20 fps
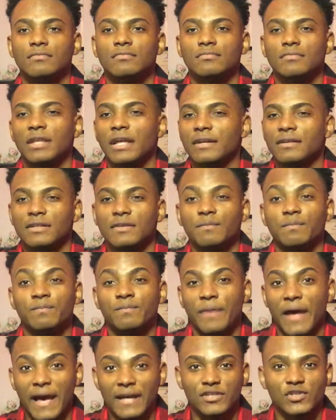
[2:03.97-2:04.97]
like the
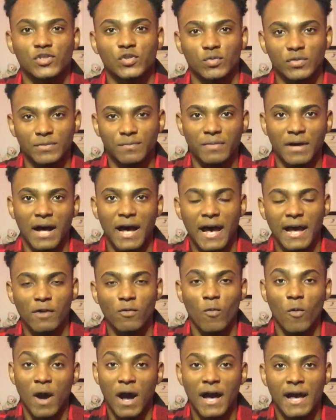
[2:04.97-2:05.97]
backstory
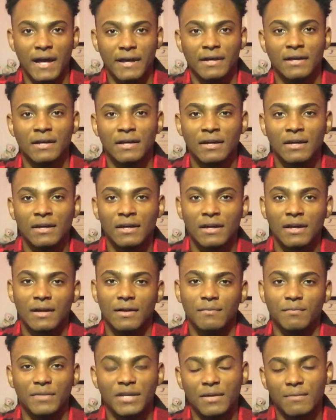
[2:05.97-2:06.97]
behind why
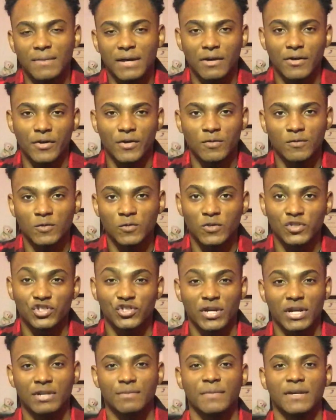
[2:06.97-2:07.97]
me and my girl was
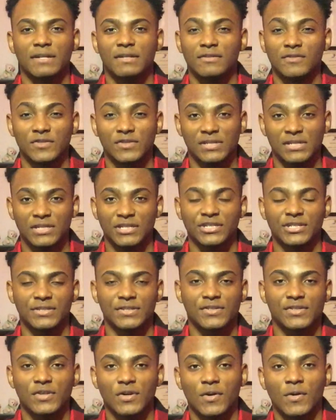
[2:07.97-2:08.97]
trying to make those t-shirts.
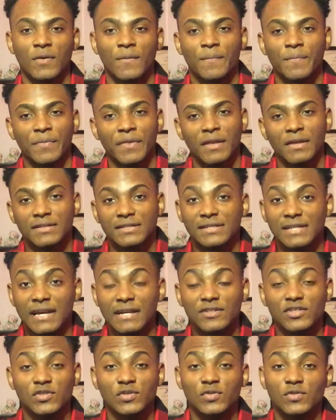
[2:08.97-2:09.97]
So stay
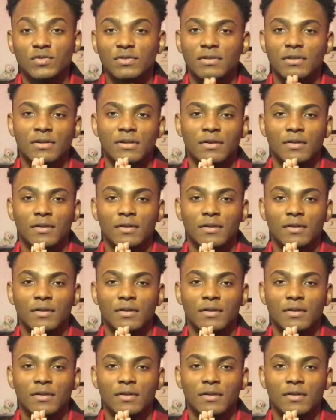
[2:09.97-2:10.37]
tuned.